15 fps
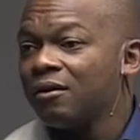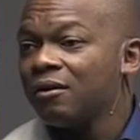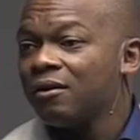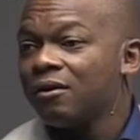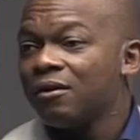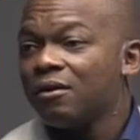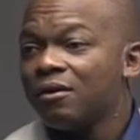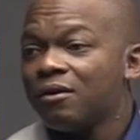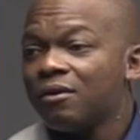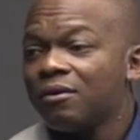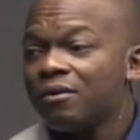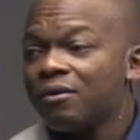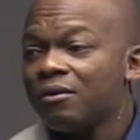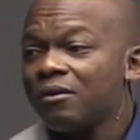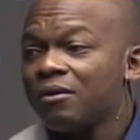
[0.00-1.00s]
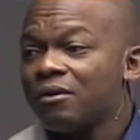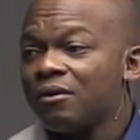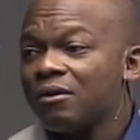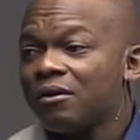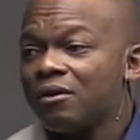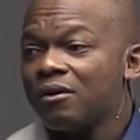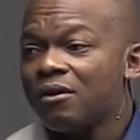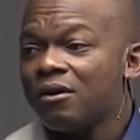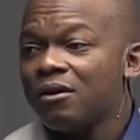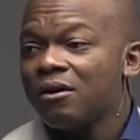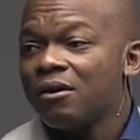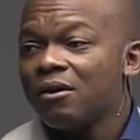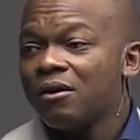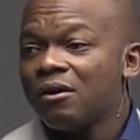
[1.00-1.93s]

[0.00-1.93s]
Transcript: (silence)